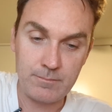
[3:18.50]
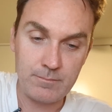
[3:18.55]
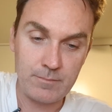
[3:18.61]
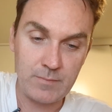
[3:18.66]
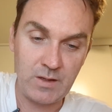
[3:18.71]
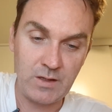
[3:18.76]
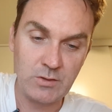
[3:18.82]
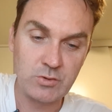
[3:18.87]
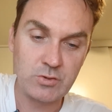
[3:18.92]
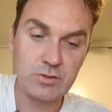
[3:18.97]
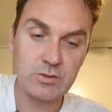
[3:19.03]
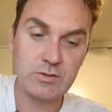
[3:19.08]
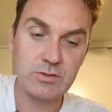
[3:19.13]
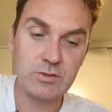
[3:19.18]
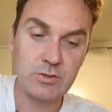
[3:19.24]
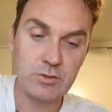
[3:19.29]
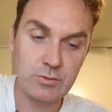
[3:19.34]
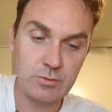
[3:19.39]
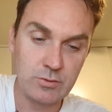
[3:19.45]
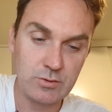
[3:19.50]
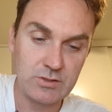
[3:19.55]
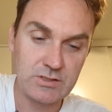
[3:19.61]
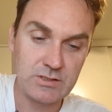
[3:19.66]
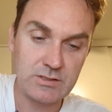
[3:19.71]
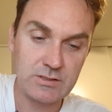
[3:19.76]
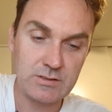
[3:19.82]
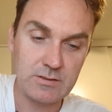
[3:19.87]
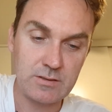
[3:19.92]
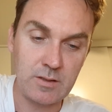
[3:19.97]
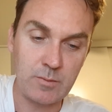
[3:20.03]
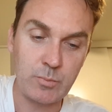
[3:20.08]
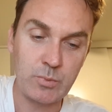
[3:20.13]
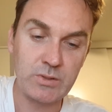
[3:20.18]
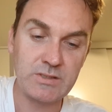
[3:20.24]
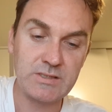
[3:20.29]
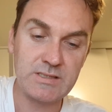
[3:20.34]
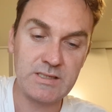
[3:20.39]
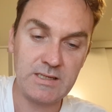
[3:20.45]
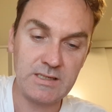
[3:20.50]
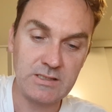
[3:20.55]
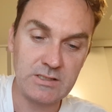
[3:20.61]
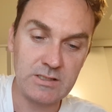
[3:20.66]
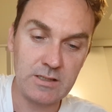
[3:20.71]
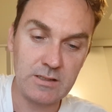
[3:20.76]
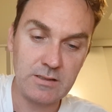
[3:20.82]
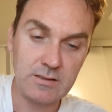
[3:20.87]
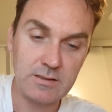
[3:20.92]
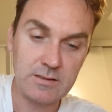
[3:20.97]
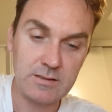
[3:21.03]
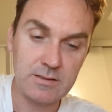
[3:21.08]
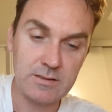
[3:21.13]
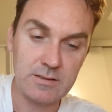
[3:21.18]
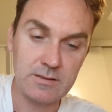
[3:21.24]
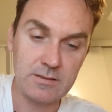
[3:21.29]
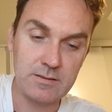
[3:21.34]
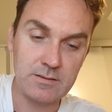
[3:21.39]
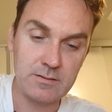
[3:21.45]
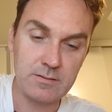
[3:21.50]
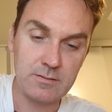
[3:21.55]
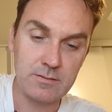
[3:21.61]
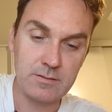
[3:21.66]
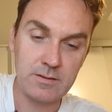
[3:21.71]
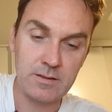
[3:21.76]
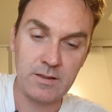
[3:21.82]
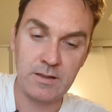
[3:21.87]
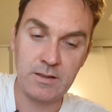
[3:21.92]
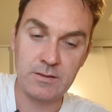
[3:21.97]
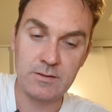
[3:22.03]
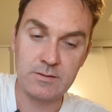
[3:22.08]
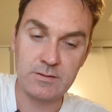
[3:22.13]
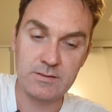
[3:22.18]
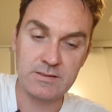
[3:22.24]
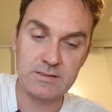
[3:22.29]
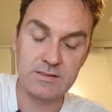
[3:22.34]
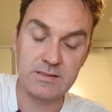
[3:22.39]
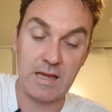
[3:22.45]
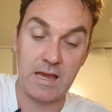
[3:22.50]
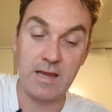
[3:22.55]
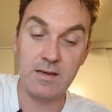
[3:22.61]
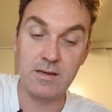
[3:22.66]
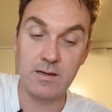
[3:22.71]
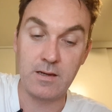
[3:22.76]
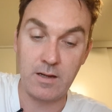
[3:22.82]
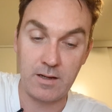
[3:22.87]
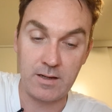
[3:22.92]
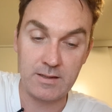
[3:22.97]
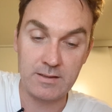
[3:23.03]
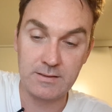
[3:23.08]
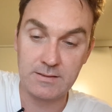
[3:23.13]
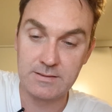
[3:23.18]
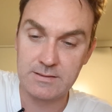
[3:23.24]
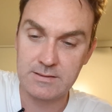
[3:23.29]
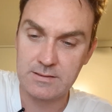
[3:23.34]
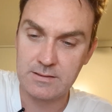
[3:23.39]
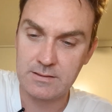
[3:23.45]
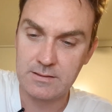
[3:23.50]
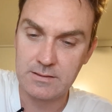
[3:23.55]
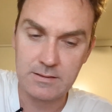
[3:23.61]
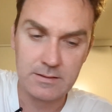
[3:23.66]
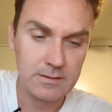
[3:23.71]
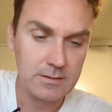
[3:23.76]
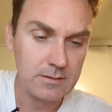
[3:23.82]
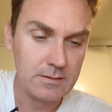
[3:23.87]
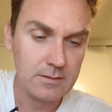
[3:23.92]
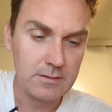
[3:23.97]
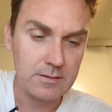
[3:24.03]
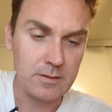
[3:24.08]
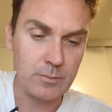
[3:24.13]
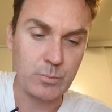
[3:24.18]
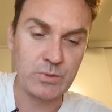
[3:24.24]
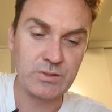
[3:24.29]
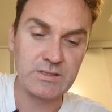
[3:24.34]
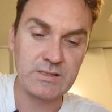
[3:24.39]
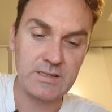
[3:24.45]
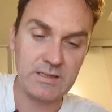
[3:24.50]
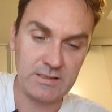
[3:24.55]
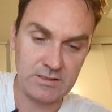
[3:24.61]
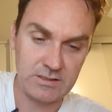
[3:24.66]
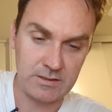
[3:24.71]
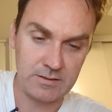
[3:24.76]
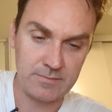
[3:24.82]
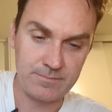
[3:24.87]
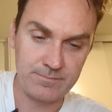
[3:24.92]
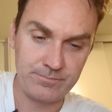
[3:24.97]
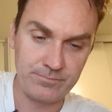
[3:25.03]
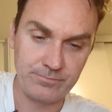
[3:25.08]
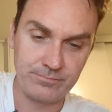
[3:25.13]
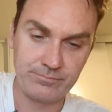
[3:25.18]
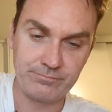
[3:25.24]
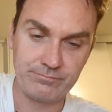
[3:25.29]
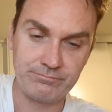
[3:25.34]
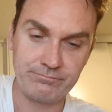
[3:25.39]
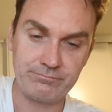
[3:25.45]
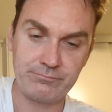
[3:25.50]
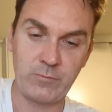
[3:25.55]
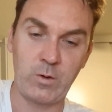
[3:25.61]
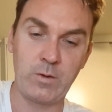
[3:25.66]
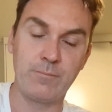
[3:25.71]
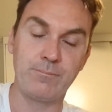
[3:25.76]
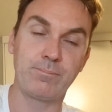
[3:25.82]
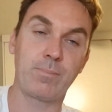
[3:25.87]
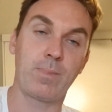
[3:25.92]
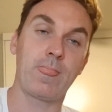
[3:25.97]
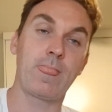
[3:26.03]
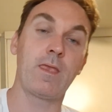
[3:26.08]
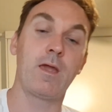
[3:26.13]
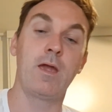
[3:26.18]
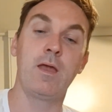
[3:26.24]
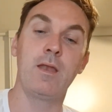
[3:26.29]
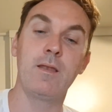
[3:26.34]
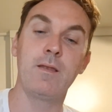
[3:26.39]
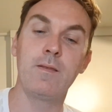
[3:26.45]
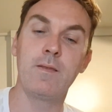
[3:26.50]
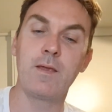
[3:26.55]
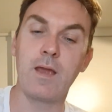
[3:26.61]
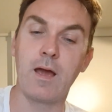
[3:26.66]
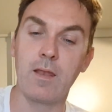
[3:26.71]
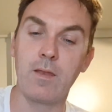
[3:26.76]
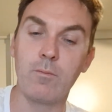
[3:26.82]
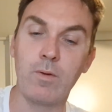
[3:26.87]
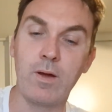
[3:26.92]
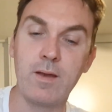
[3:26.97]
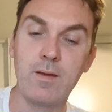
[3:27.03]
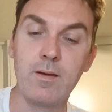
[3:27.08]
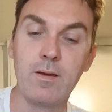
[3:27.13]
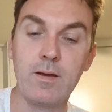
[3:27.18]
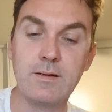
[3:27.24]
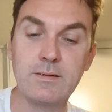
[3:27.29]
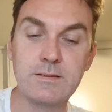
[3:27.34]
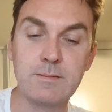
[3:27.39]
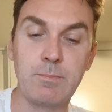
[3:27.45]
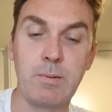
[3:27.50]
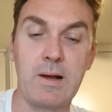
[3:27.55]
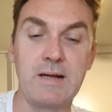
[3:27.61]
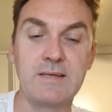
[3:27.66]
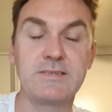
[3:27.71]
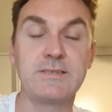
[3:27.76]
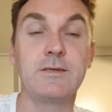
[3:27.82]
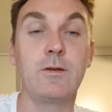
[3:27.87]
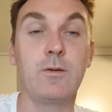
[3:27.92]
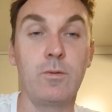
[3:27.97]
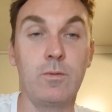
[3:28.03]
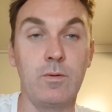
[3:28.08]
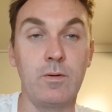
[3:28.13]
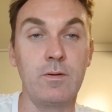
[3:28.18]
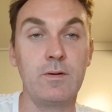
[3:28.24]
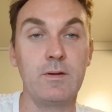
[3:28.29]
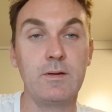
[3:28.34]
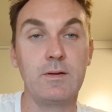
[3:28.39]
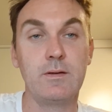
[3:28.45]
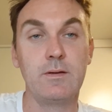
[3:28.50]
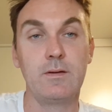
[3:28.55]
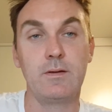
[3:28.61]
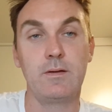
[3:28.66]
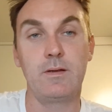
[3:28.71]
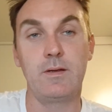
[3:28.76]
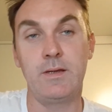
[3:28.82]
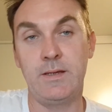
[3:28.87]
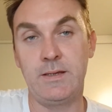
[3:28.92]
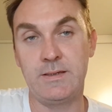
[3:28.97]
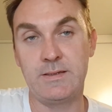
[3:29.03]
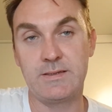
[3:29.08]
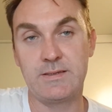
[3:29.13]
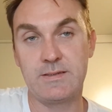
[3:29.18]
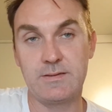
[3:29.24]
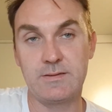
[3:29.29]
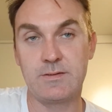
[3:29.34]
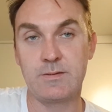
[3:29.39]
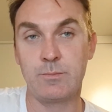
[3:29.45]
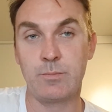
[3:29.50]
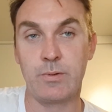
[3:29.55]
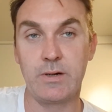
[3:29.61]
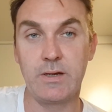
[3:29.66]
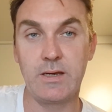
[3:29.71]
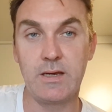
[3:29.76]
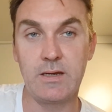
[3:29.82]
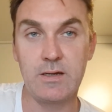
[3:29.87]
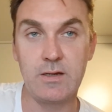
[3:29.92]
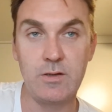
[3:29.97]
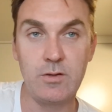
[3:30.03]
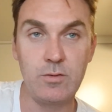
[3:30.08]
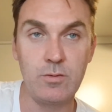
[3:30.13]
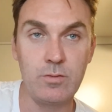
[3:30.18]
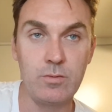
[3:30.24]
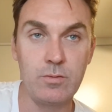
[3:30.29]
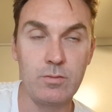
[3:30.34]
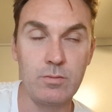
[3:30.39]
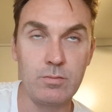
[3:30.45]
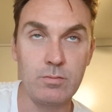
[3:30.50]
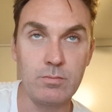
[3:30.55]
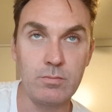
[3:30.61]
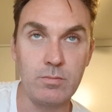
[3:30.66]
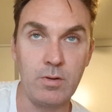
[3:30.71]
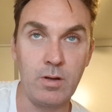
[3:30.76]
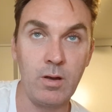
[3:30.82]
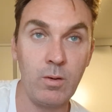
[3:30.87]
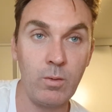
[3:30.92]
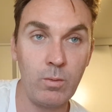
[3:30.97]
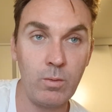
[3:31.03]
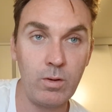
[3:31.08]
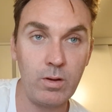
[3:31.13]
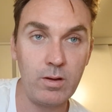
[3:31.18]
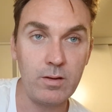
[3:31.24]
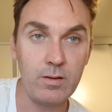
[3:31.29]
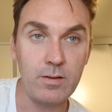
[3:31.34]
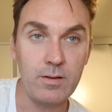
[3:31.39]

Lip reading: Introduce a procedure and to standardize a procedure, right? And the other one, to pass a law, is to bring in a new law